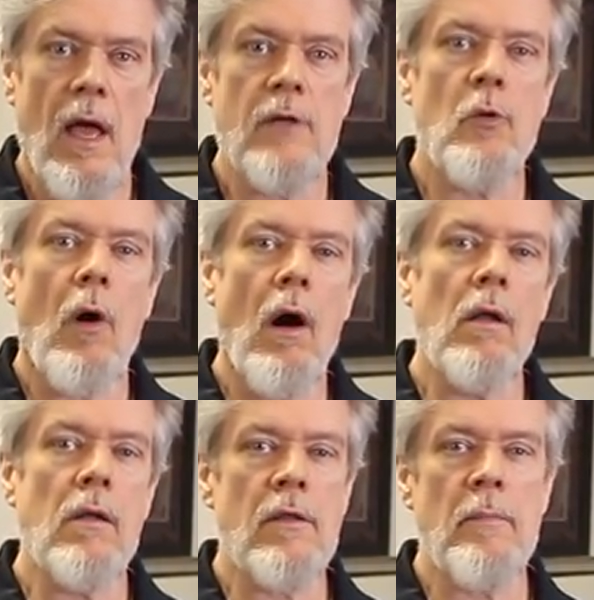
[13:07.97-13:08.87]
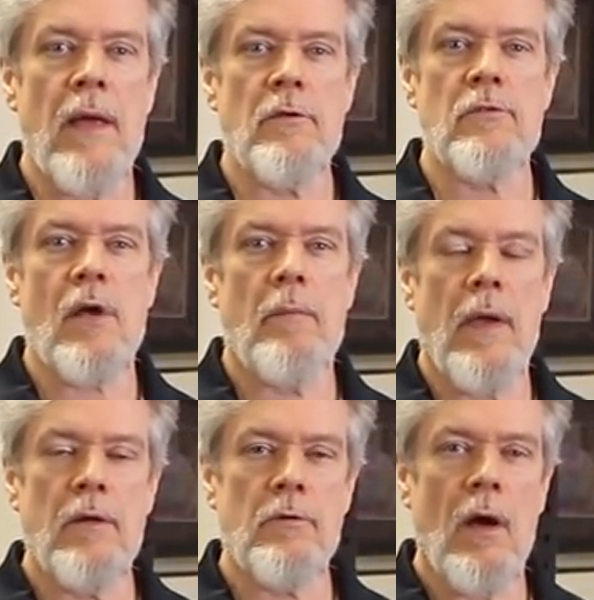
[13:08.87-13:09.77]
and to all other patrons on
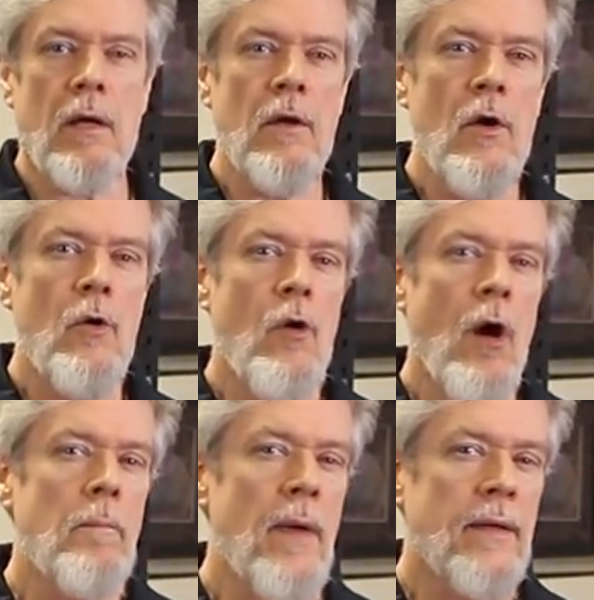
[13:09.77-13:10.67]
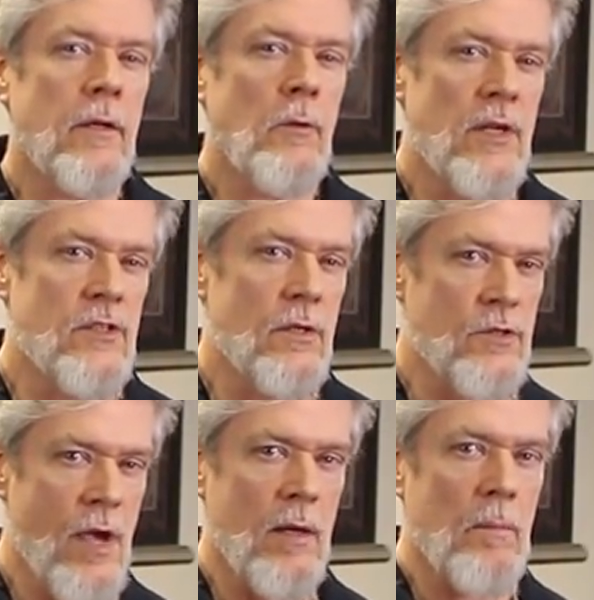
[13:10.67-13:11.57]
Patreon who help make the Greysteel
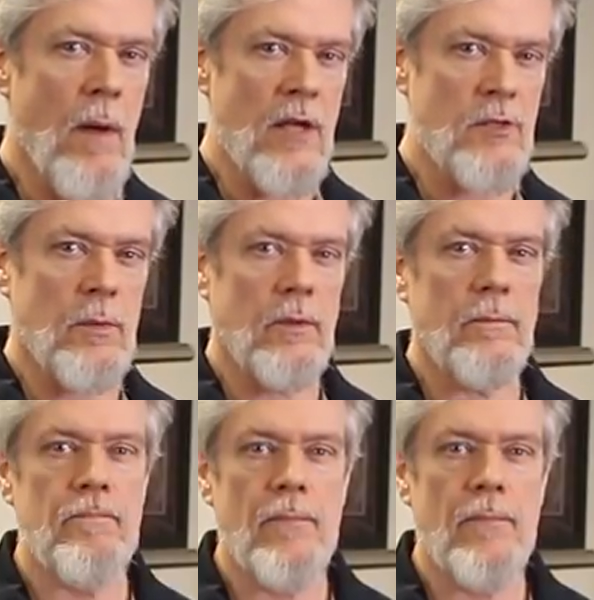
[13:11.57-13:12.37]
channel possible.